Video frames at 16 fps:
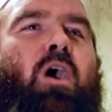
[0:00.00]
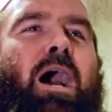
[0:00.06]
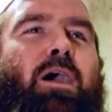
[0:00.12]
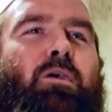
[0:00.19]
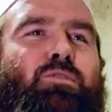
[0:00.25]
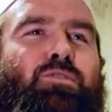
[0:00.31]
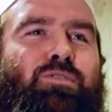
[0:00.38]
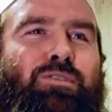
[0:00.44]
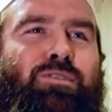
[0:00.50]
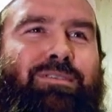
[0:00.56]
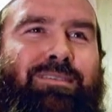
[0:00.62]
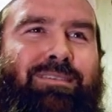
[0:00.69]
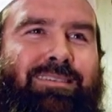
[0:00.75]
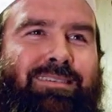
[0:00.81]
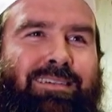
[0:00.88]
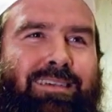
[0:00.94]
house.
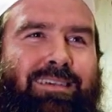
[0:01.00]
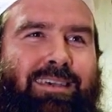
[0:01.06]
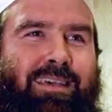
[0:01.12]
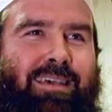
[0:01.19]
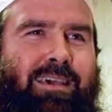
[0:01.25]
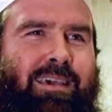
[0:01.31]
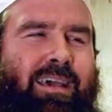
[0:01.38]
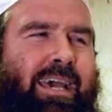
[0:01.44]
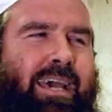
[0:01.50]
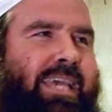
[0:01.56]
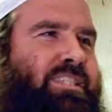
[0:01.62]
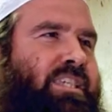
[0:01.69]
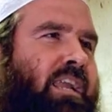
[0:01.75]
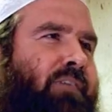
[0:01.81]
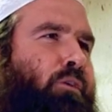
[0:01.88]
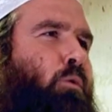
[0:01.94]
He
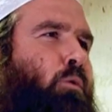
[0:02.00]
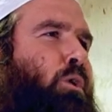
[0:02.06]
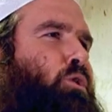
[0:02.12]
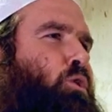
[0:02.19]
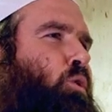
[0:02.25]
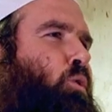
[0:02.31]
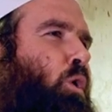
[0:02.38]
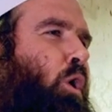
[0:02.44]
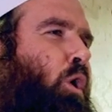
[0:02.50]
said, if you were to